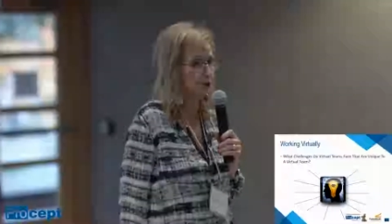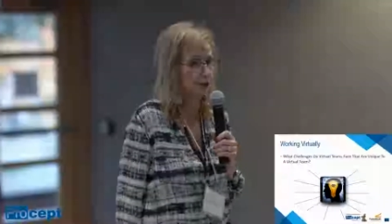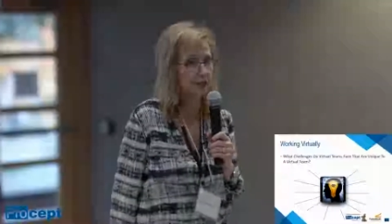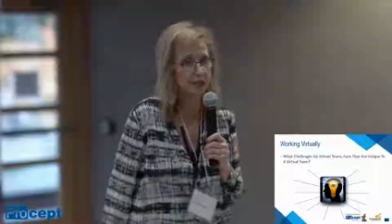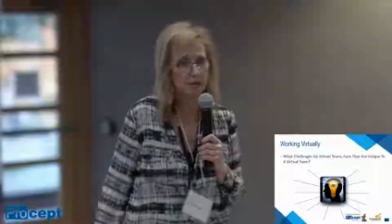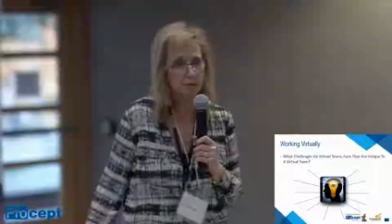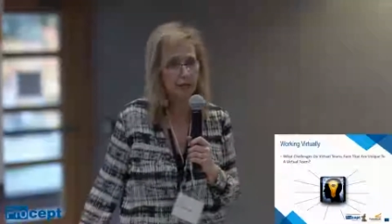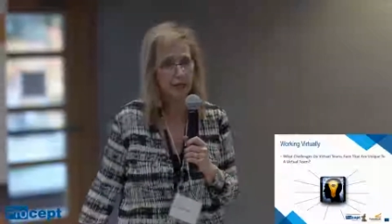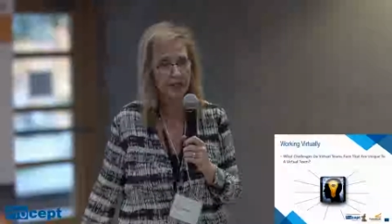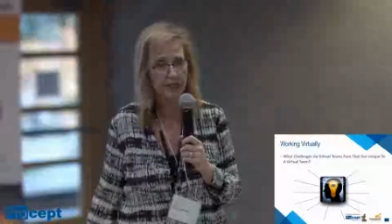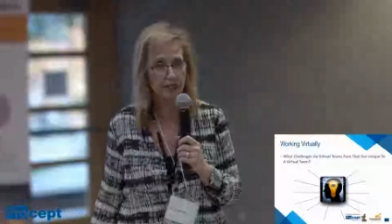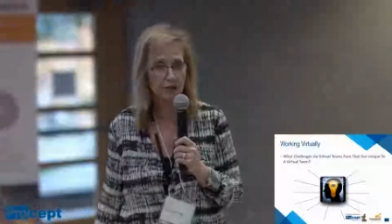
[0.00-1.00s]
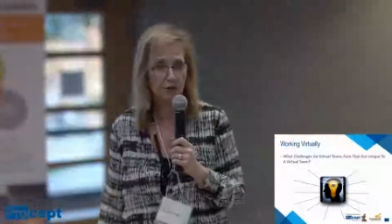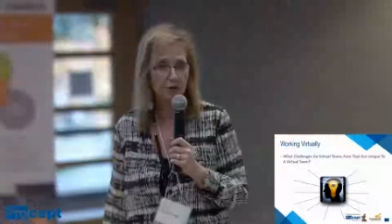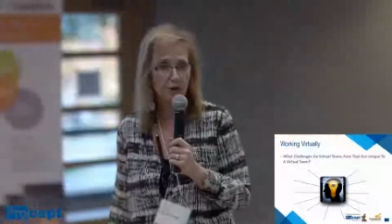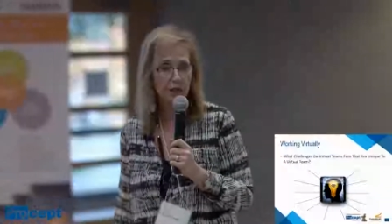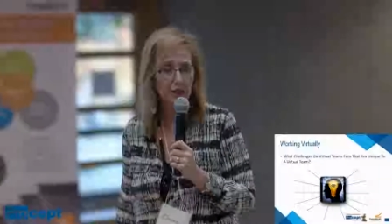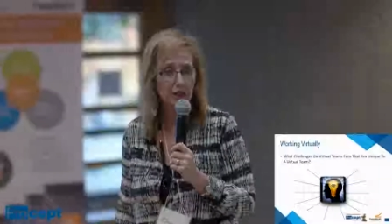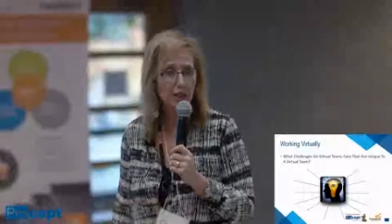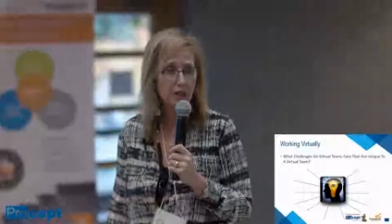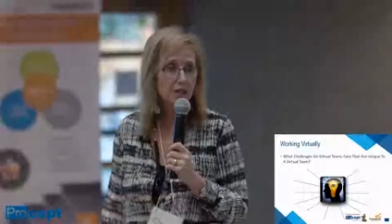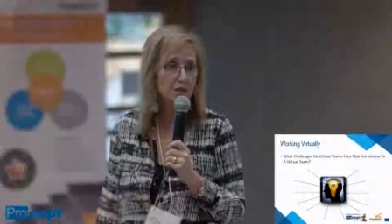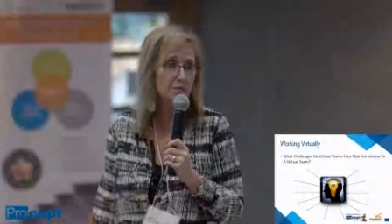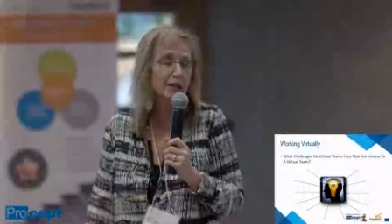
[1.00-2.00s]
agree? Does it mean I disagree?
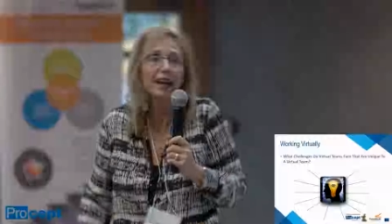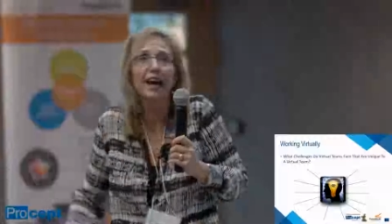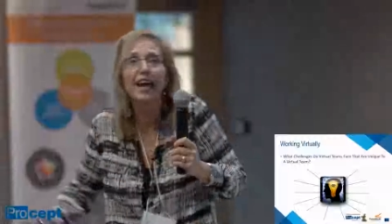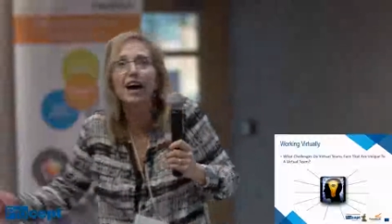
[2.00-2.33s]
Does it mean I